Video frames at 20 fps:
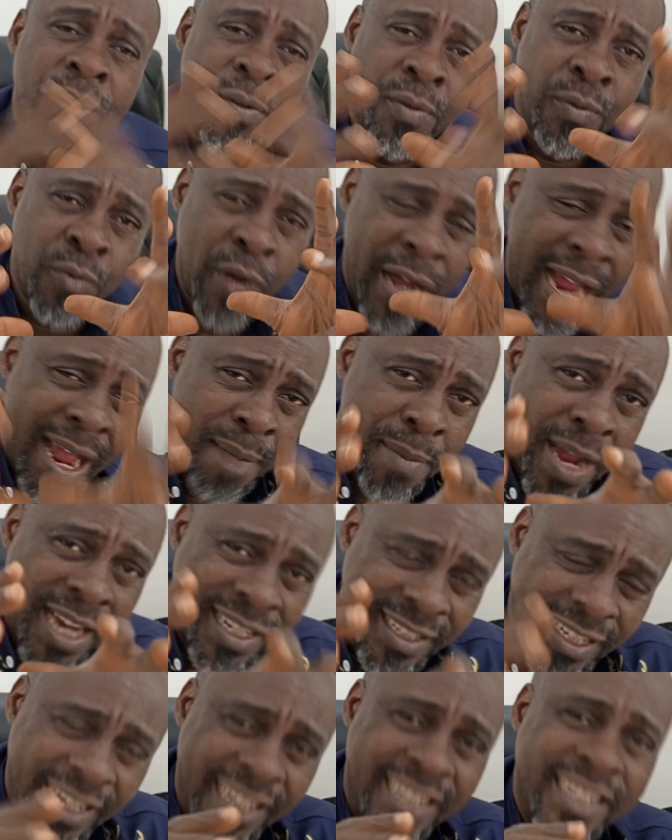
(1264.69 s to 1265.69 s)
Why am I
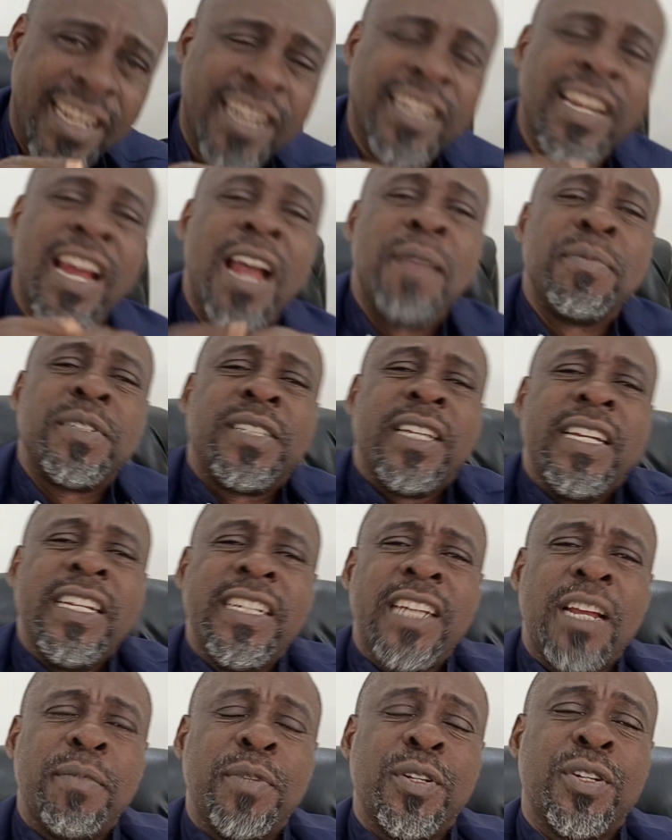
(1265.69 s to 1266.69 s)
saying that? I'm
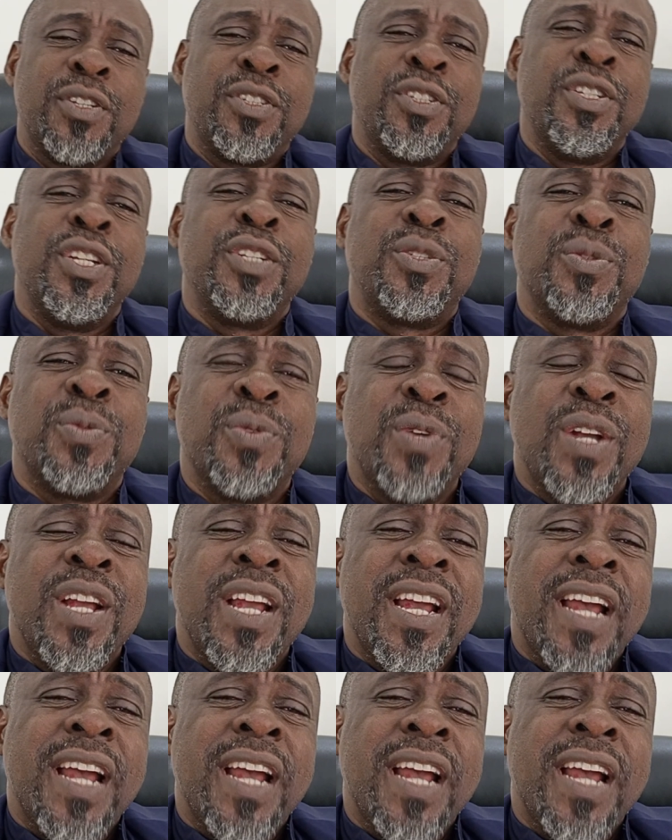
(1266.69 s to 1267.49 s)
saying that because you need to